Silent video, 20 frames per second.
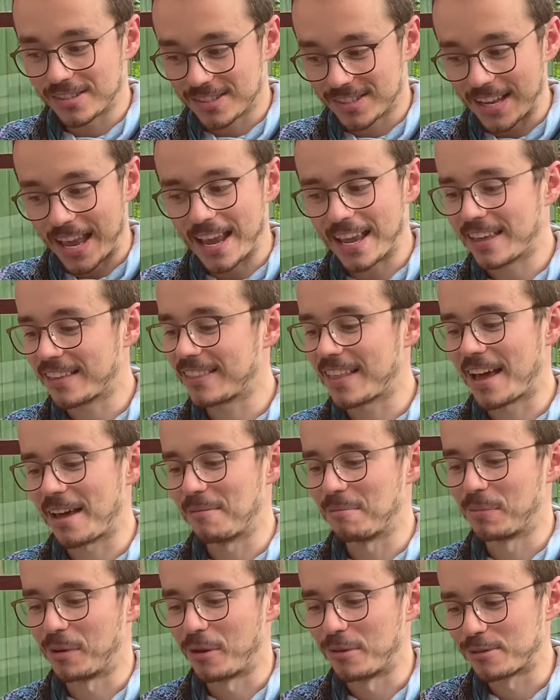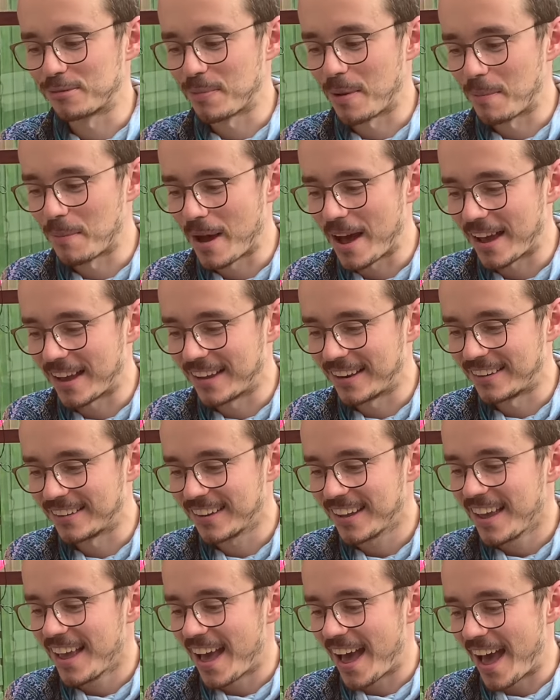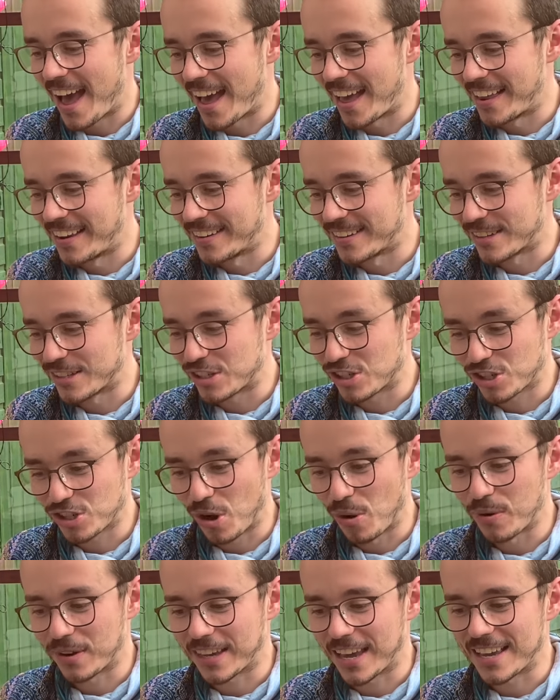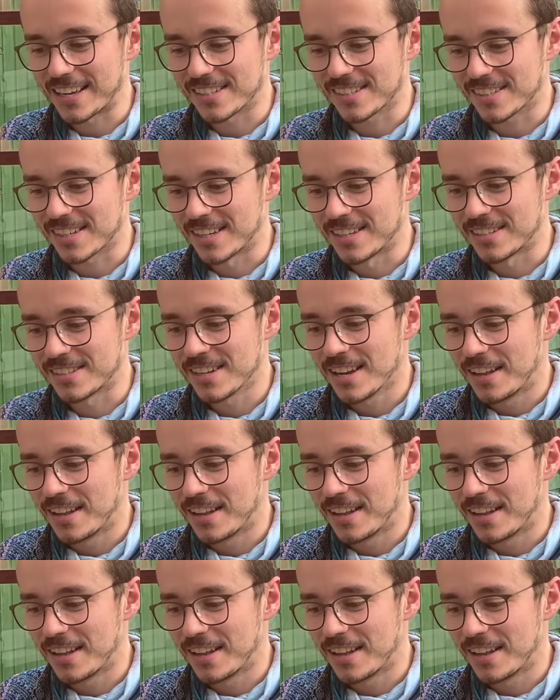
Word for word: saying that blows my mind and showcases